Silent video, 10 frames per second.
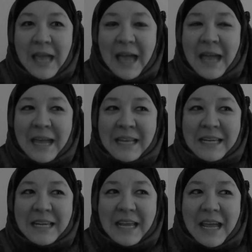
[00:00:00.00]

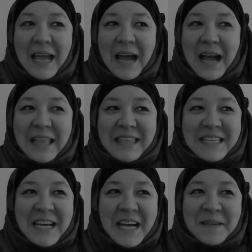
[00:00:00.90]
And at the
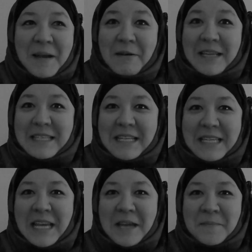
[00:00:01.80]
time, how I said
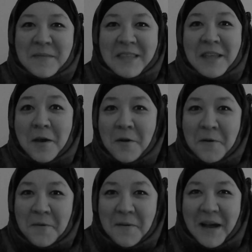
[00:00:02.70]
to him,
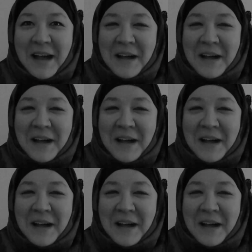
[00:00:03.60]
no,